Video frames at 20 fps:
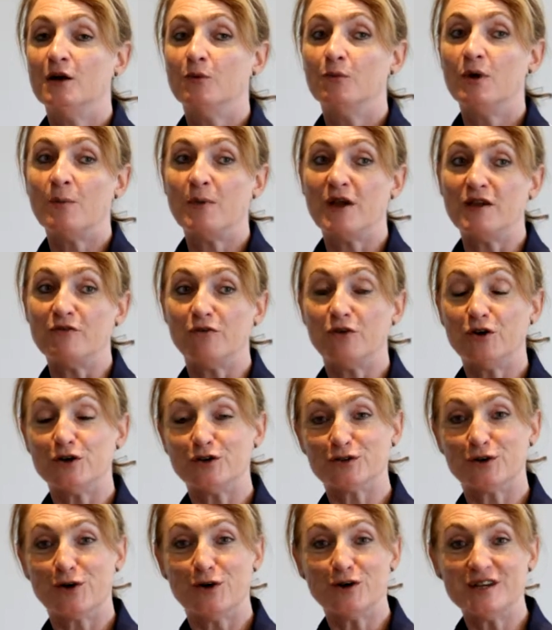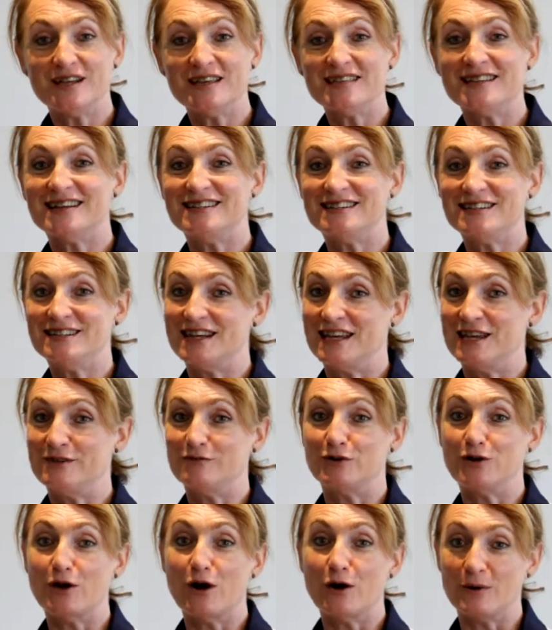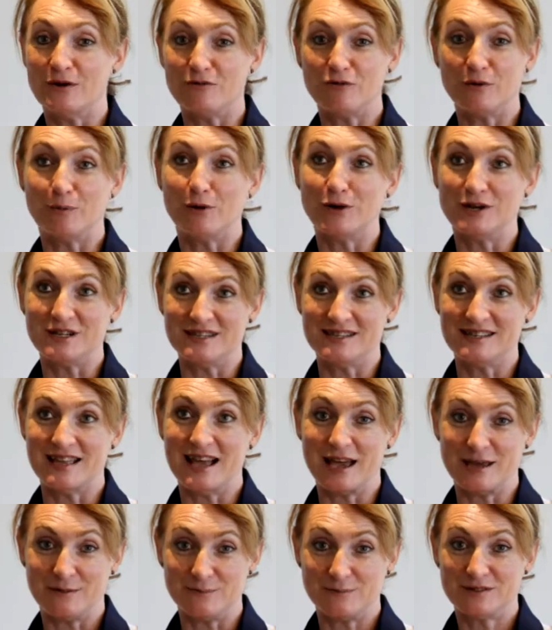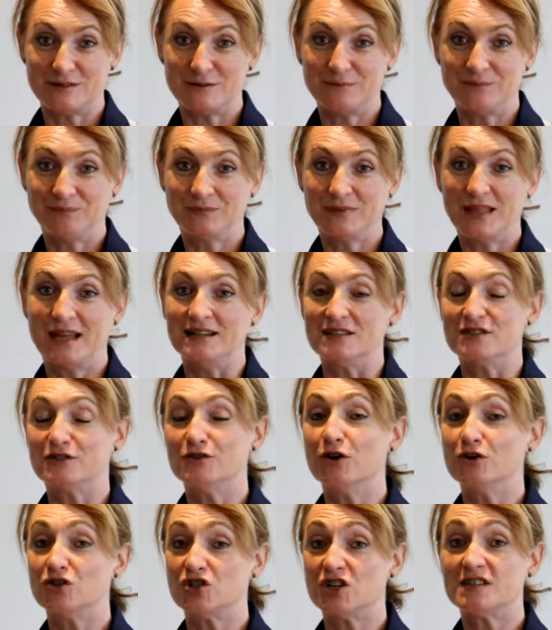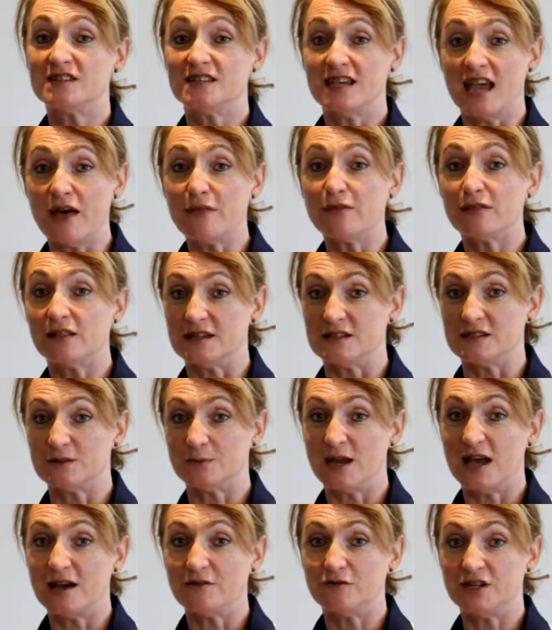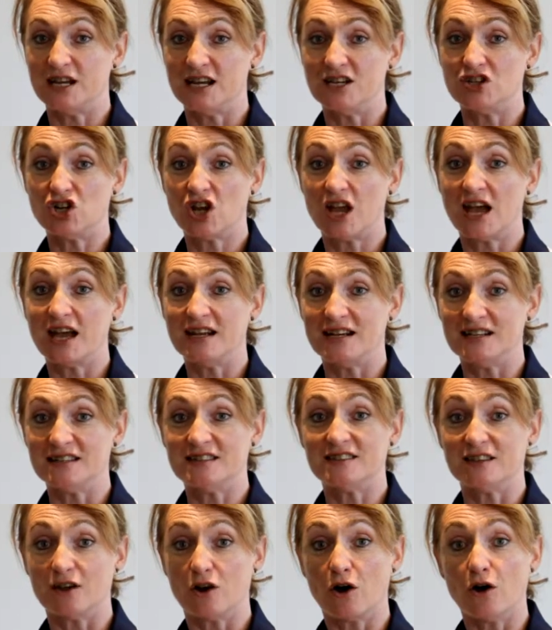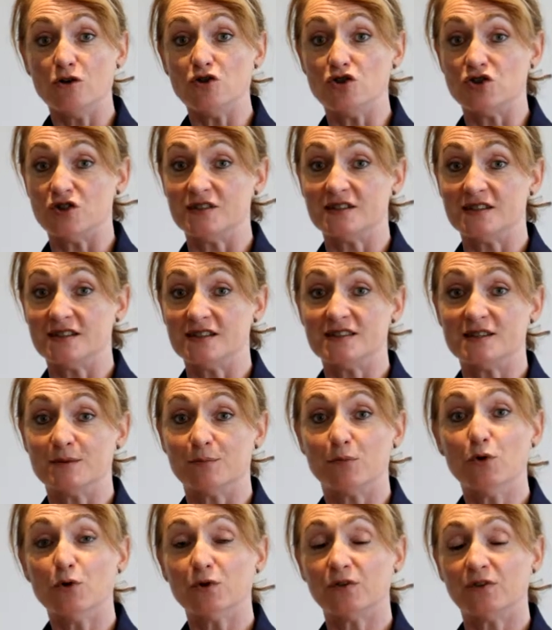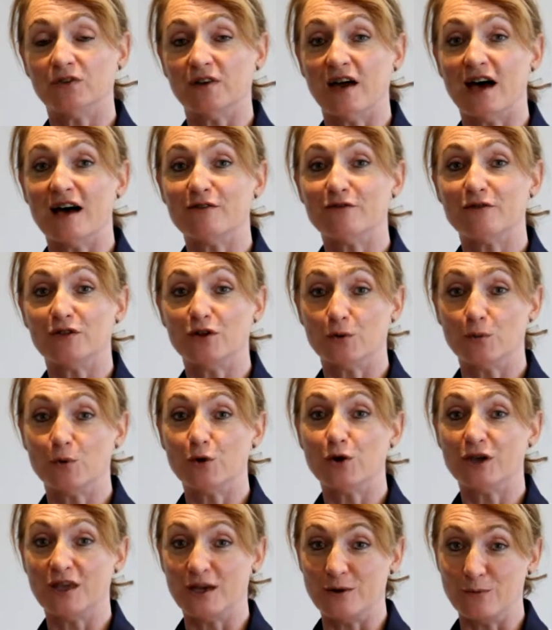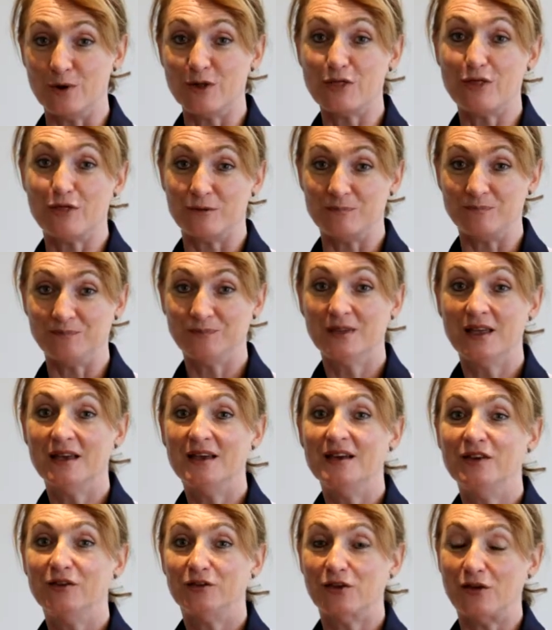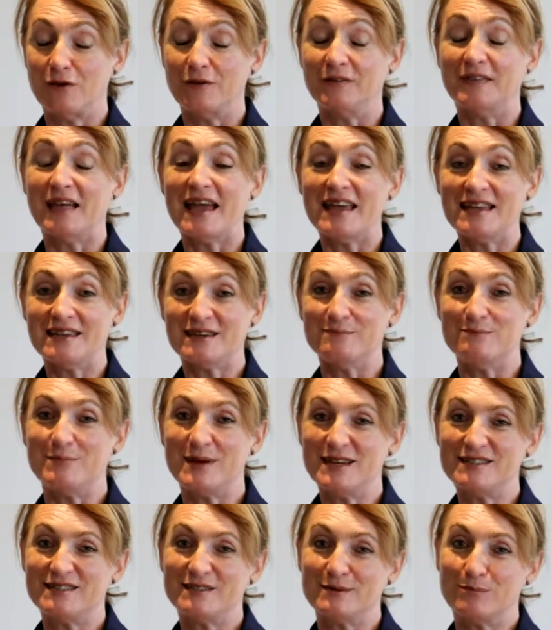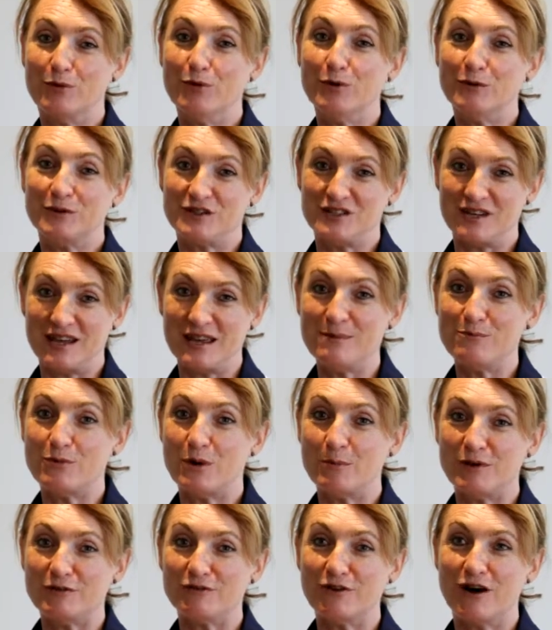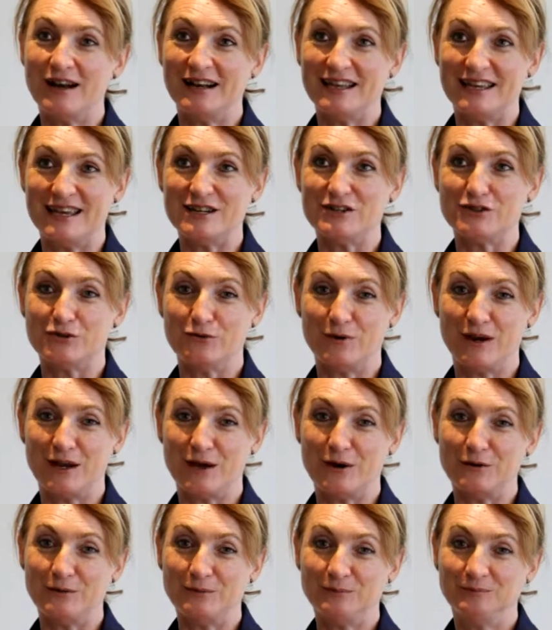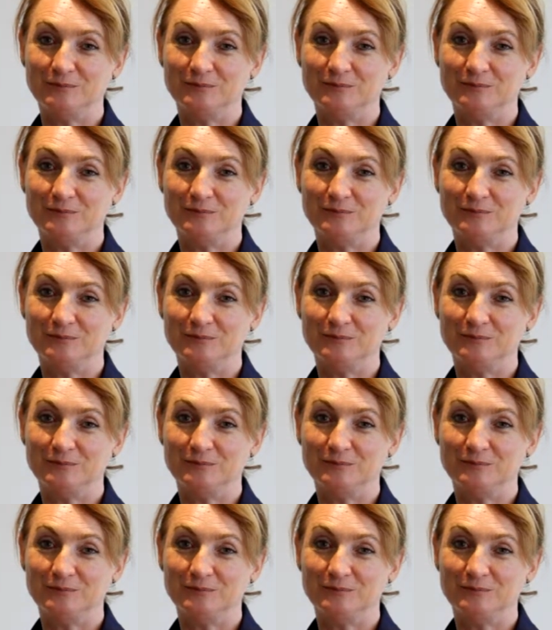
When we first got here, they didn't even know everybody's names. And it's not just the athletes we have to educate, it's the coaches and support staff that are working with them so that they can best support the team when we finally get to Rio.